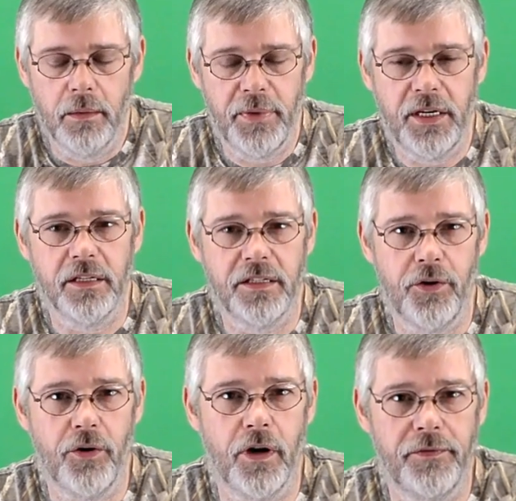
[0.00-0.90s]
be
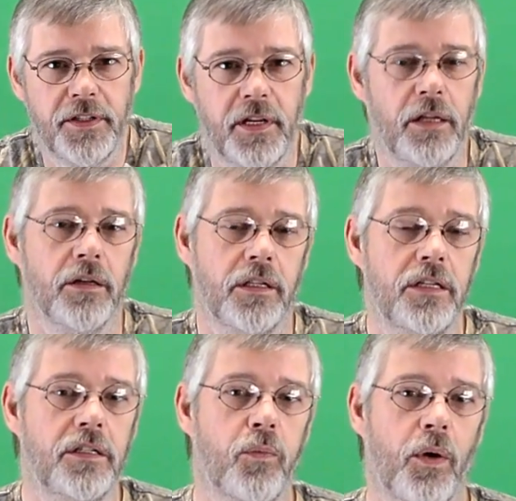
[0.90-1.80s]
considerate enough to say, look,
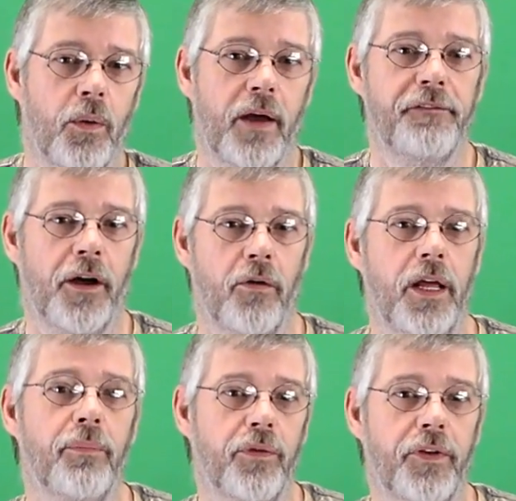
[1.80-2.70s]
this is what I
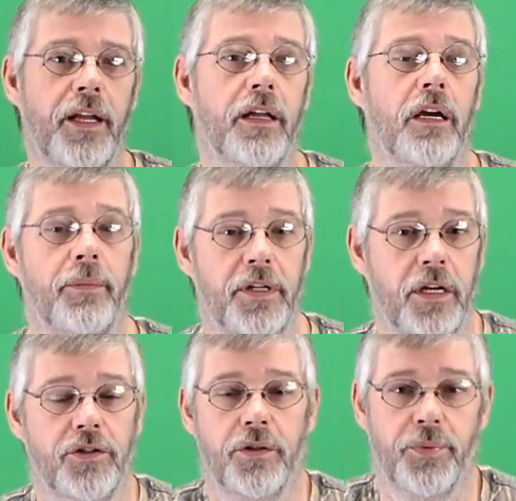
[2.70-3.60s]
found, and provide
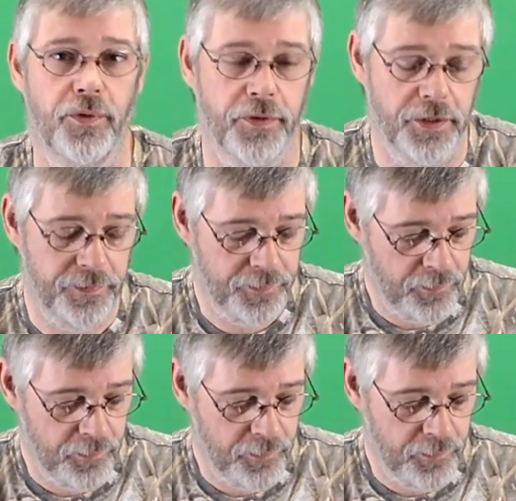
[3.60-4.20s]
documentation to prove it.